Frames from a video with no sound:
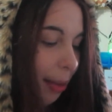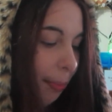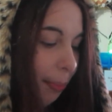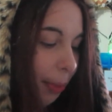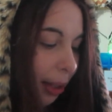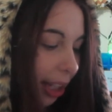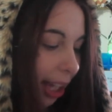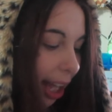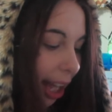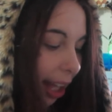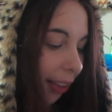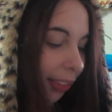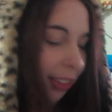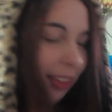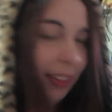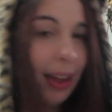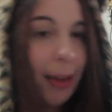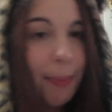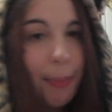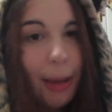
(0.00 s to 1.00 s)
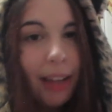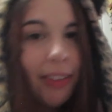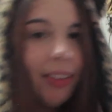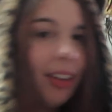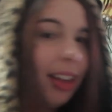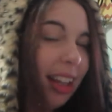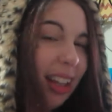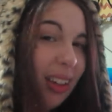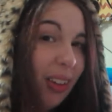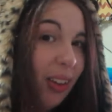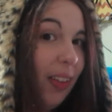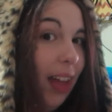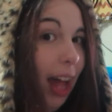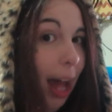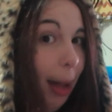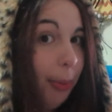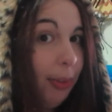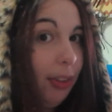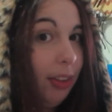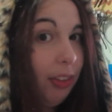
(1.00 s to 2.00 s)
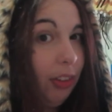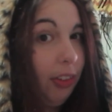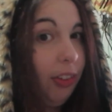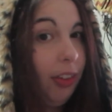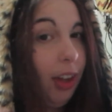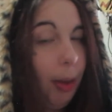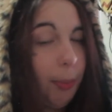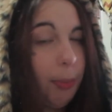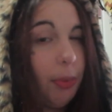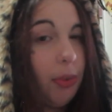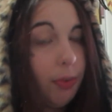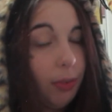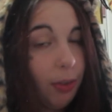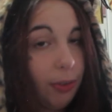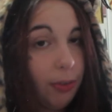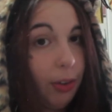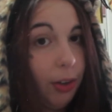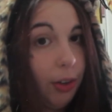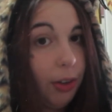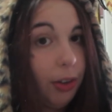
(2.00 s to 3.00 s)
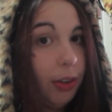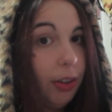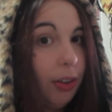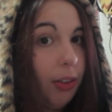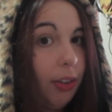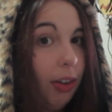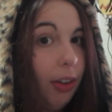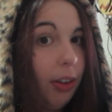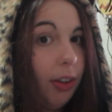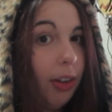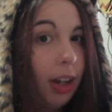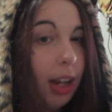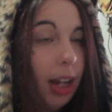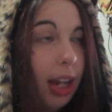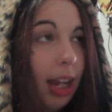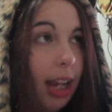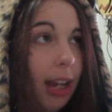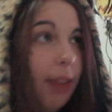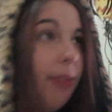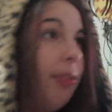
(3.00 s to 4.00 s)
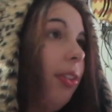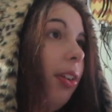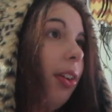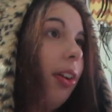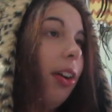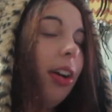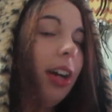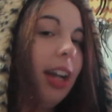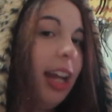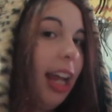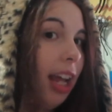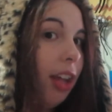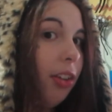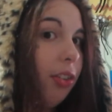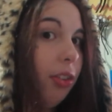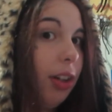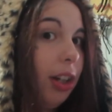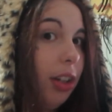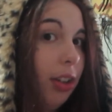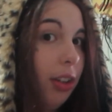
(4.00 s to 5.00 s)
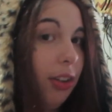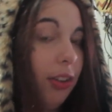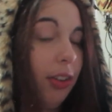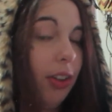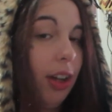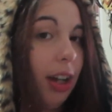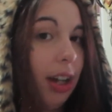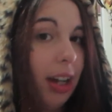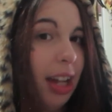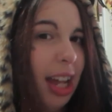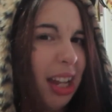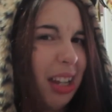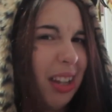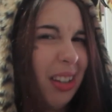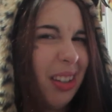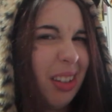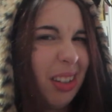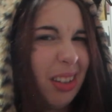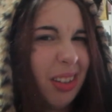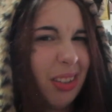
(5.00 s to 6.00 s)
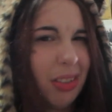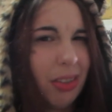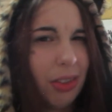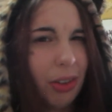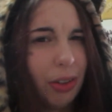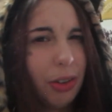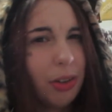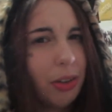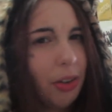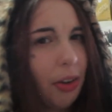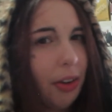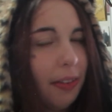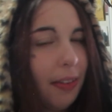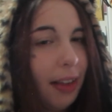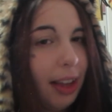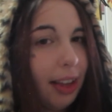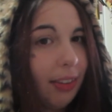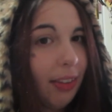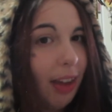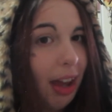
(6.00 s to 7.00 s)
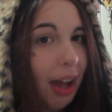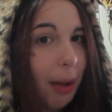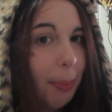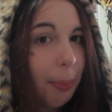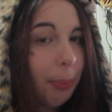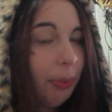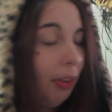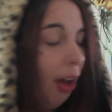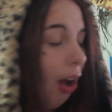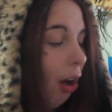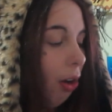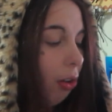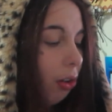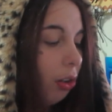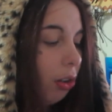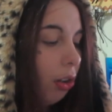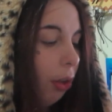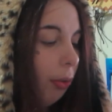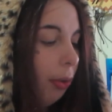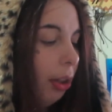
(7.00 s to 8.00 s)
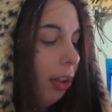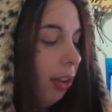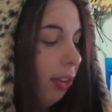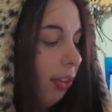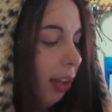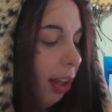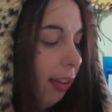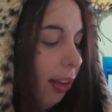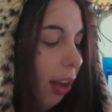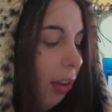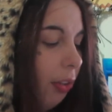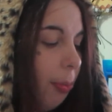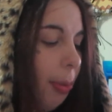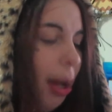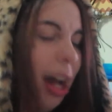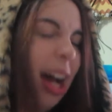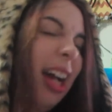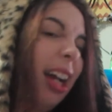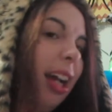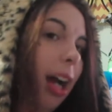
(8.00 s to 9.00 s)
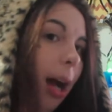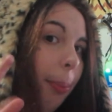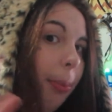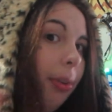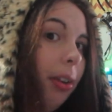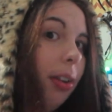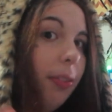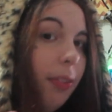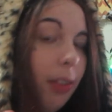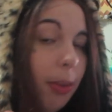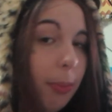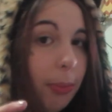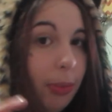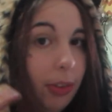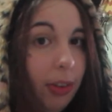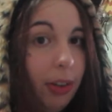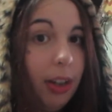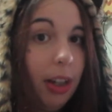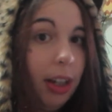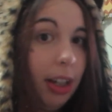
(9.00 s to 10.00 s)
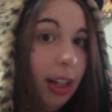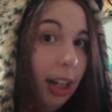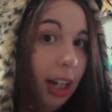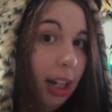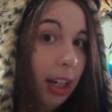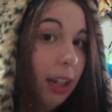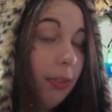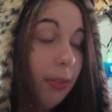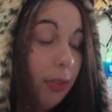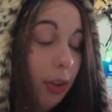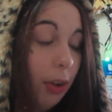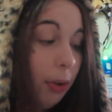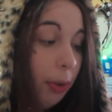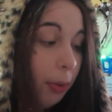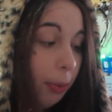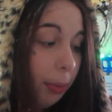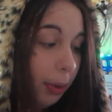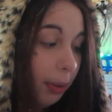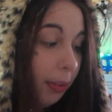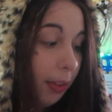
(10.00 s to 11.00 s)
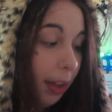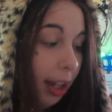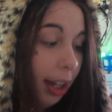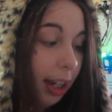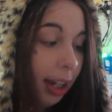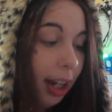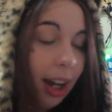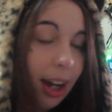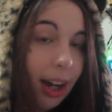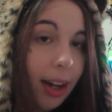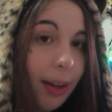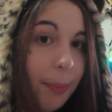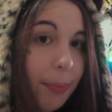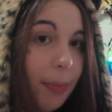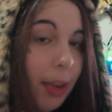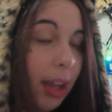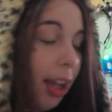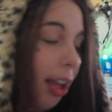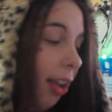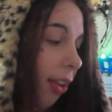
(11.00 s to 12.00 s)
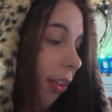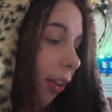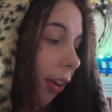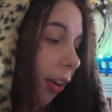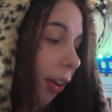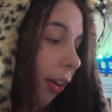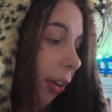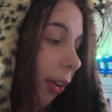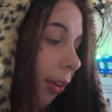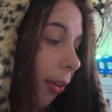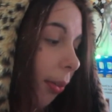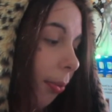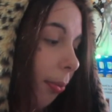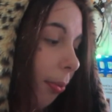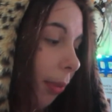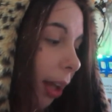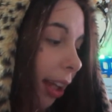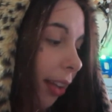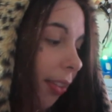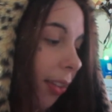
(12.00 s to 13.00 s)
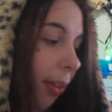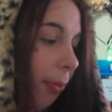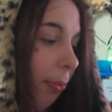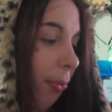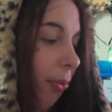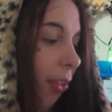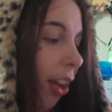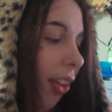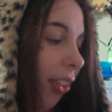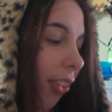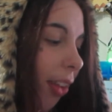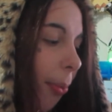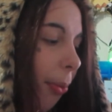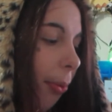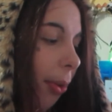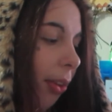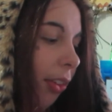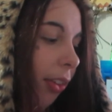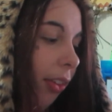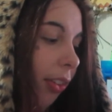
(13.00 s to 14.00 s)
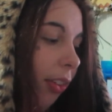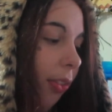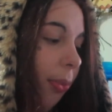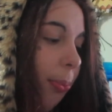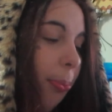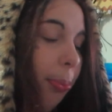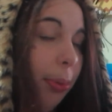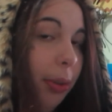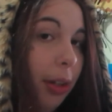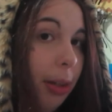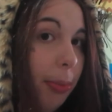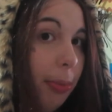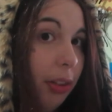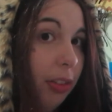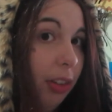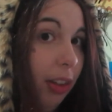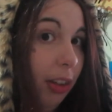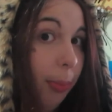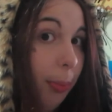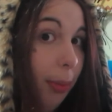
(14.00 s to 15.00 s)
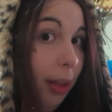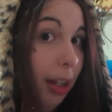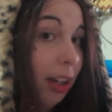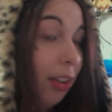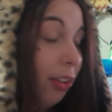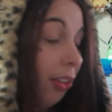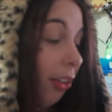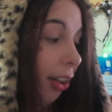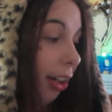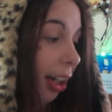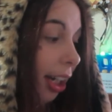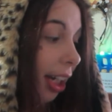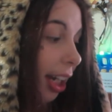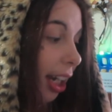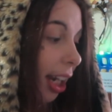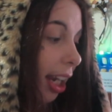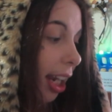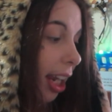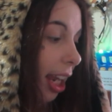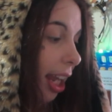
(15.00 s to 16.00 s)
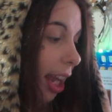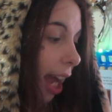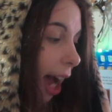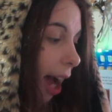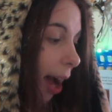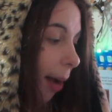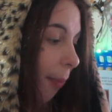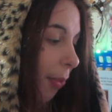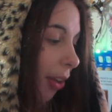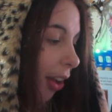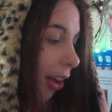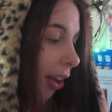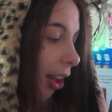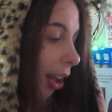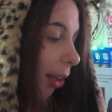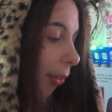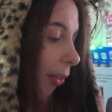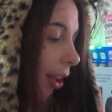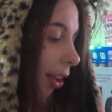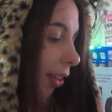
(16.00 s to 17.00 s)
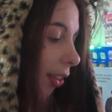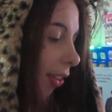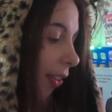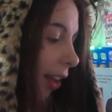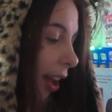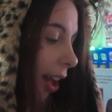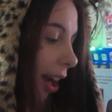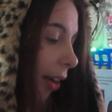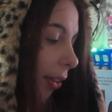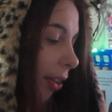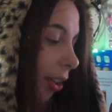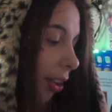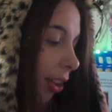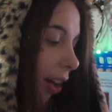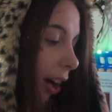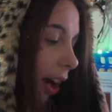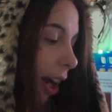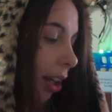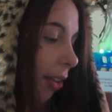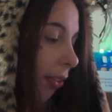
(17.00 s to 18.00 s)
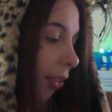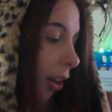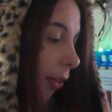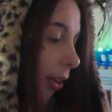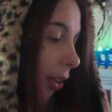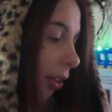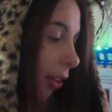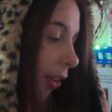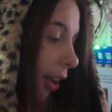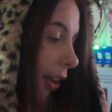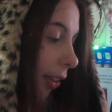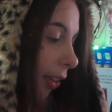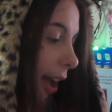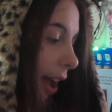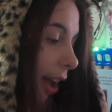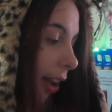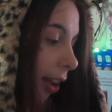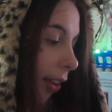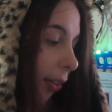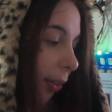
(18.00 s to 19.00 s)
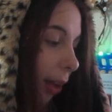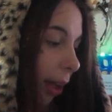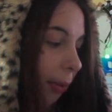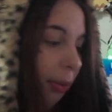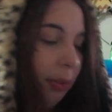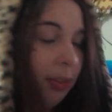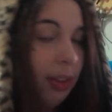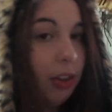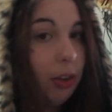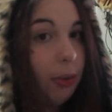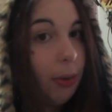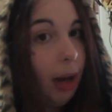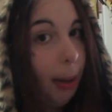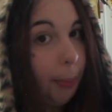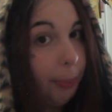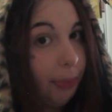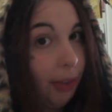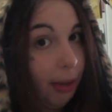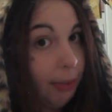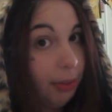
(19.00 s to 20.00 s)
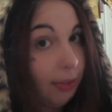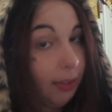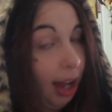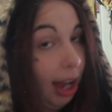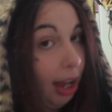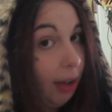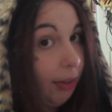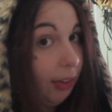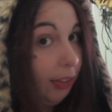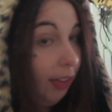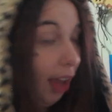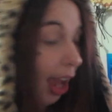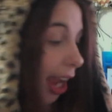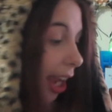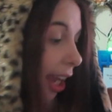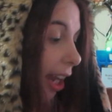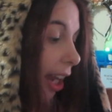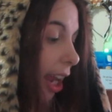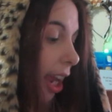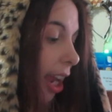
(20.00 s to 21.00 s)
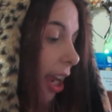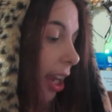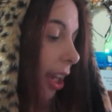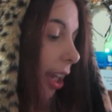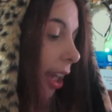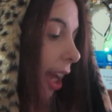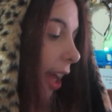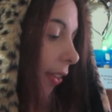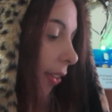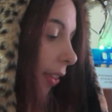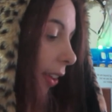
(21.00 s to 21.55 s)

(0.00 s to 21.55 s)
But yeah, so they're basically all the apps that just come with the phone. So if you're an Android user and don't know these apps, I'll go into details about a couple of them so you kind of know what they are. So like the first couple ones are just pretty much explanatory. The only ones that I would kind of go into detail is like with the new update with the iOS 8, you get